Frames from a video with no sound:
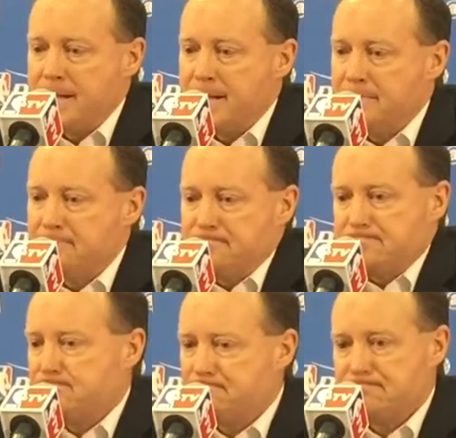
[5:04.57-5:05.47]

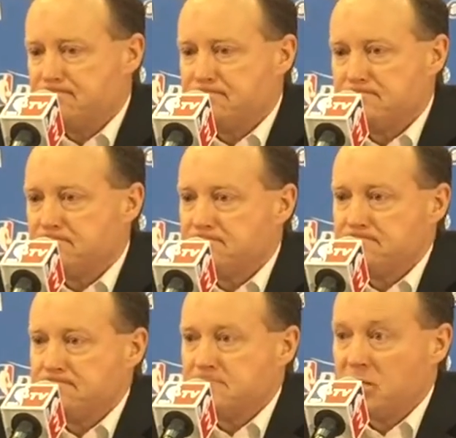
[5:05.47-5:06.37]
um,
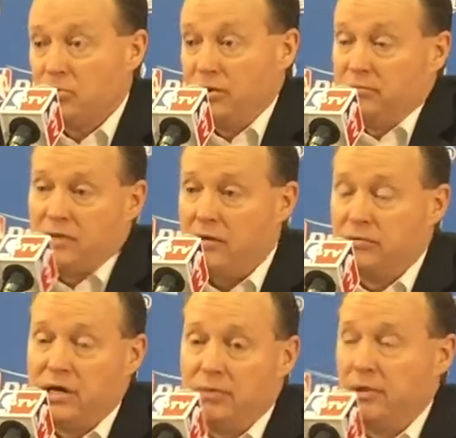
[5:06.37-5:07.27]
we,
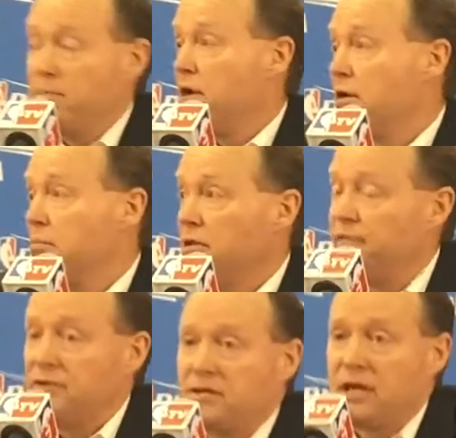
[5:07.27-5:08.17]
we out rebounded them in
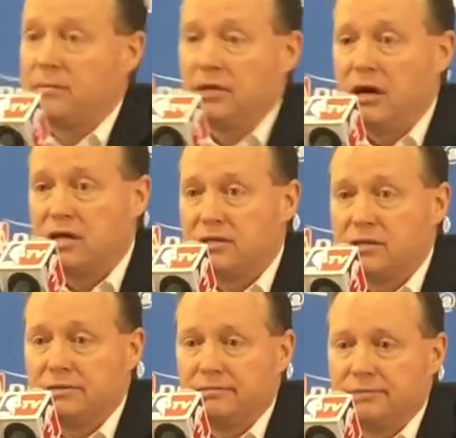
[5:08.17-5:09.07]
the first game and
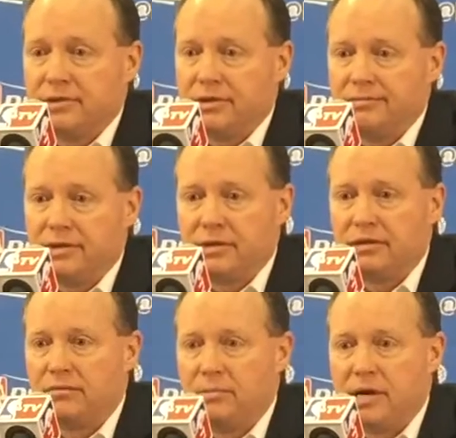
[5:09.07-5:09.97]
lost. So I
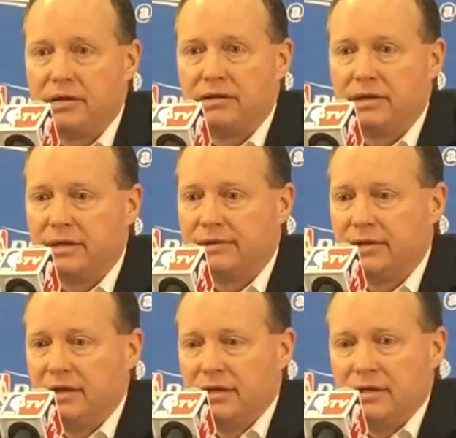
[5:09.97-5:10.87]
think the rebounding
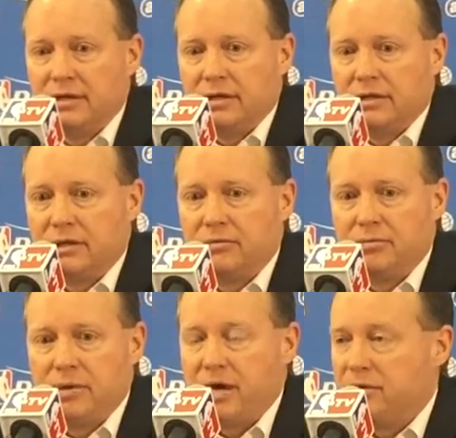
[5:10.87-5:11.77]
thing, I think
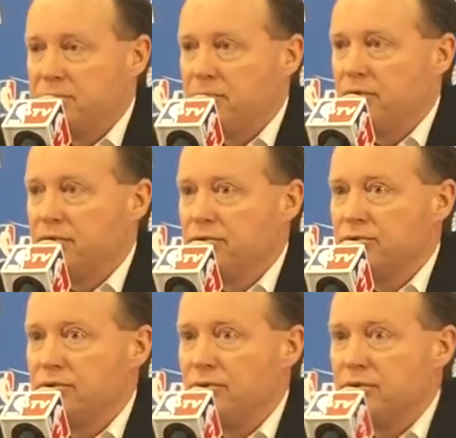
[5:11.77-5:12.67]
what matters more is
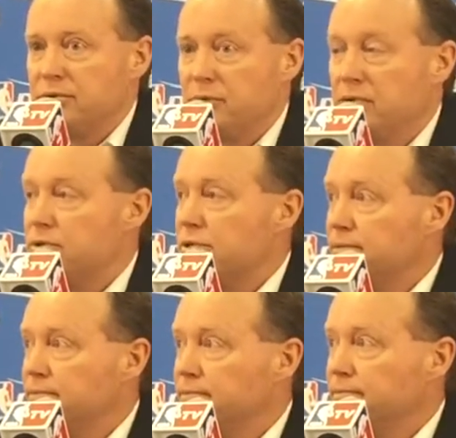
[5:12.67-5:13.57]
who scores the most.